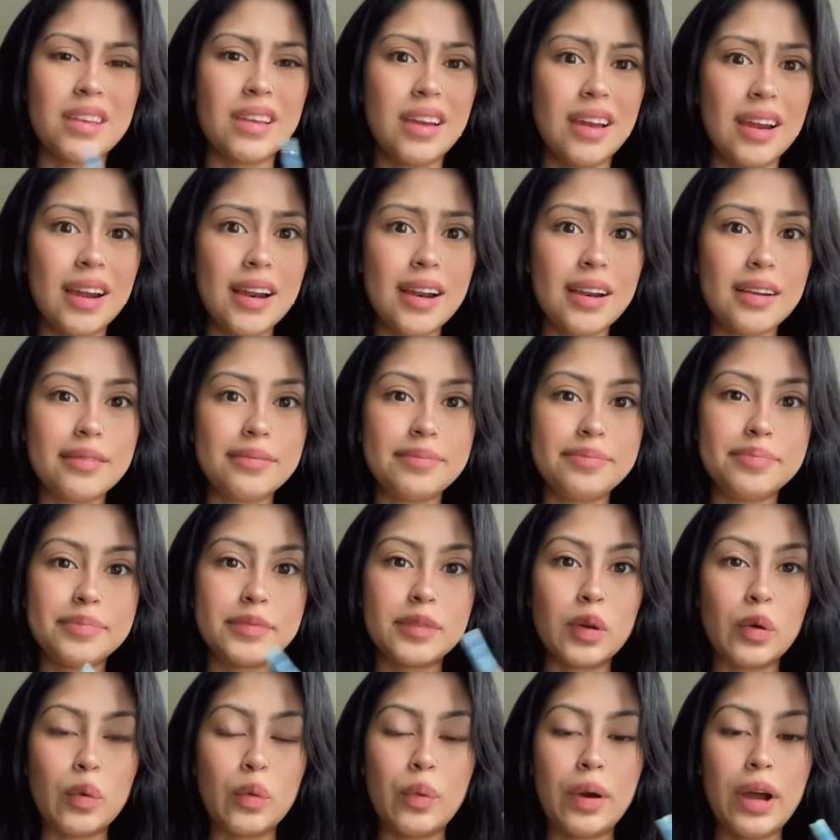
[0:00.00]
Girl,
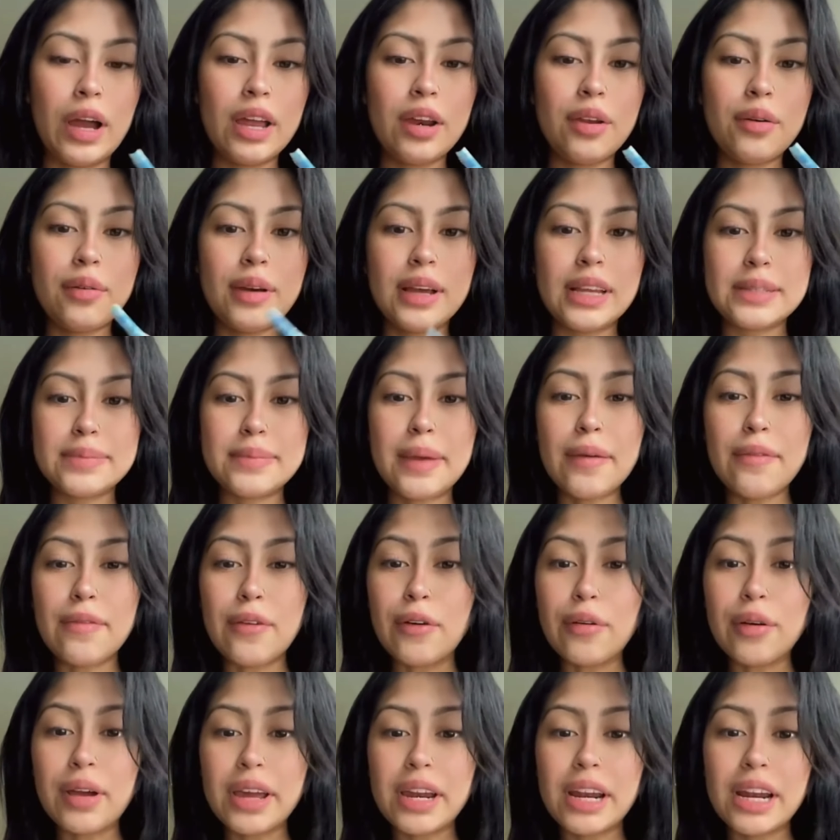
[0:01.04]
why do is my
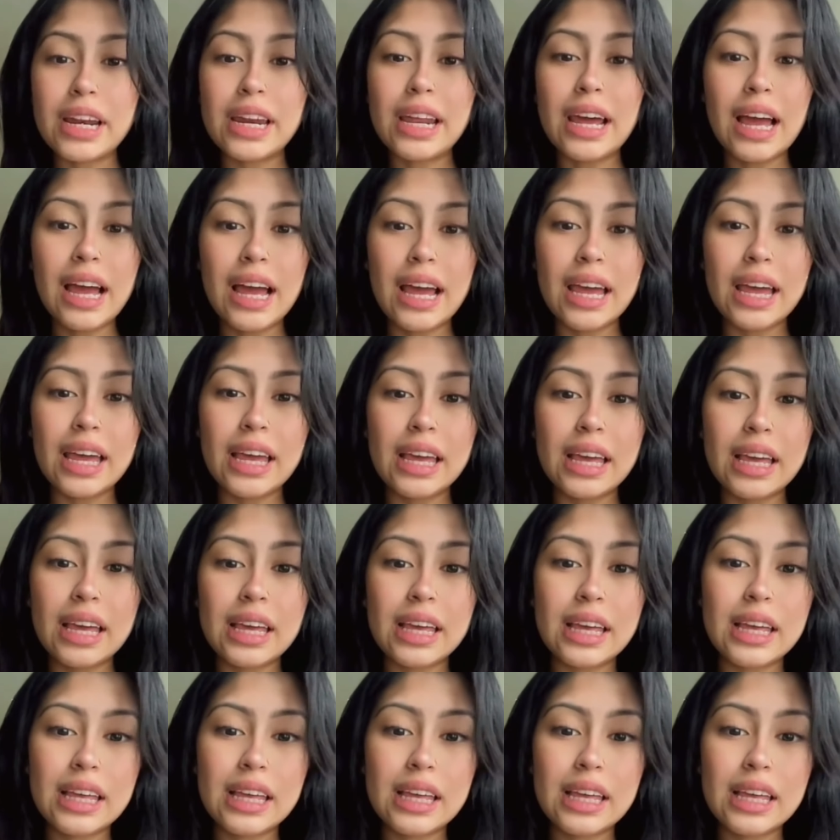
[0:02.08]
phone gonna die?